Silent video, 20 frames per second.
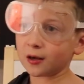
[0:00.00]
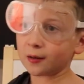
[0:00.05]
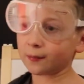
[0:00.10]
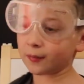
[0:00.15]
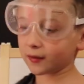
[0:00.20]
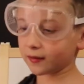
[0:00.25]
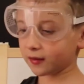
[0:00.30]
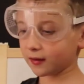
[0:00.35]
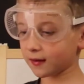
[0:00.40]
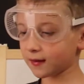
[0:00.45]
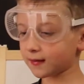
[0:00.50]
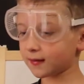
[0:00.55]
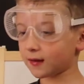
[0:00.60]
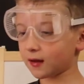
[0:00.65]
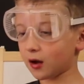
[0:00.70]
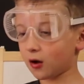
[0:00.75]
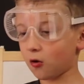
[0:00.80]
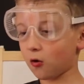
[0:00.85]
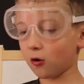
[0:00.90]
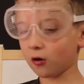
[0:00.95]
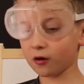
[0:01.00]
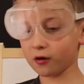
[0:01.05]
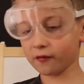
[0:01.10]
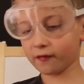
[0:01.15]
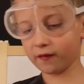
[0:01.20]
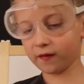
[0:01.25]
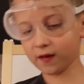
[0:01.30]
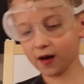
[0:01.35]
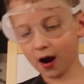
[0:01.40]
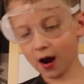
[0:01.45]
But then the
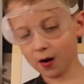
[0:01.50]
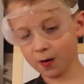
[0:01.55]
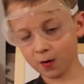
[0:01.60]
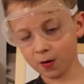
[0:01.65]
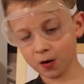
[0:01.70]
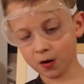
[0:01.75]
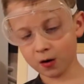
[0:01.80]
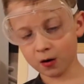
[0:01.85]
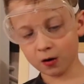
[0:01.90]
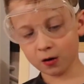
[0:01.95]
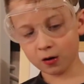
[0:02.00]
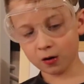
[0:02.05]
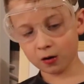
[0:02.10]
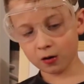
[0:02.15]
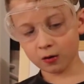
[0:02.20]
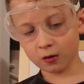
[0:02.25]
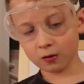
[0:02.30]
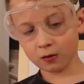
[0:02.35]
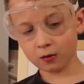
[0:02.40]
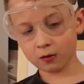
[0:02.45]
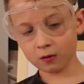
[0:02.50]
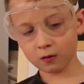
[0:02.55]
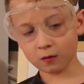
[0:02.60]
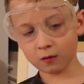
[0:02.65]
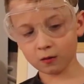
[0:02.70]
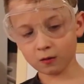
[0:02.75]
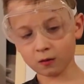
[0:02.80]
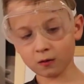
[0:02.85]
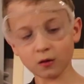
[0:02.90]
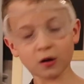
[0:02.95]
corn flour...
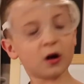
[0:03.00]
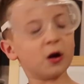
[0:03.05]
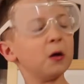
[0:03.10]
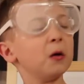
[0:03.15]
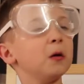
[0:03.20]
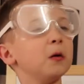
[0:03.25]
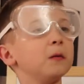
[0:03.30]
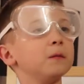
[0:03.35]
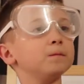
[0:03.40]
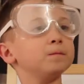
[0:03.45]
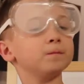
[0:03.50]
Huh?